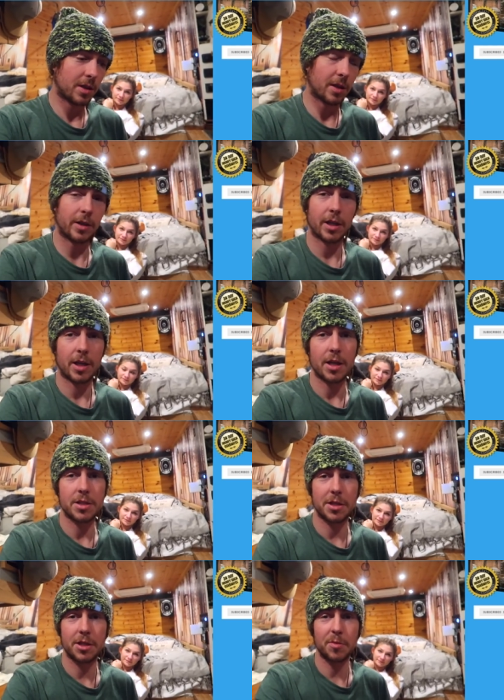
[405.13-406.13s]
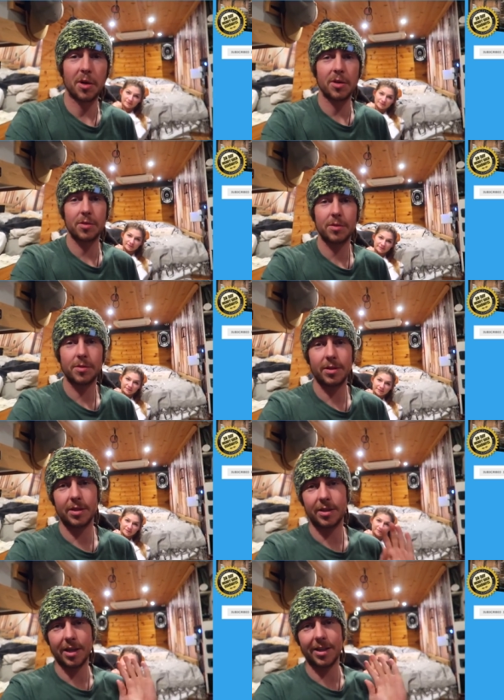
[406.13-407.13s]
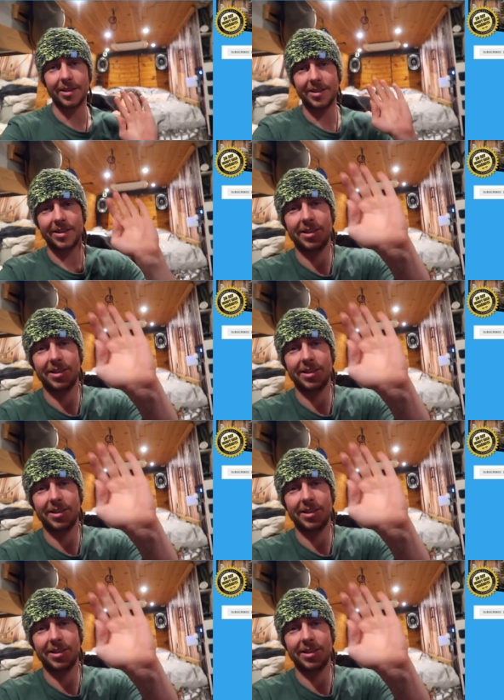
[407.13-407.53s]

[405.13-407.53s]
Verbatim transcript: Okay guys, see you tomorrow. Night.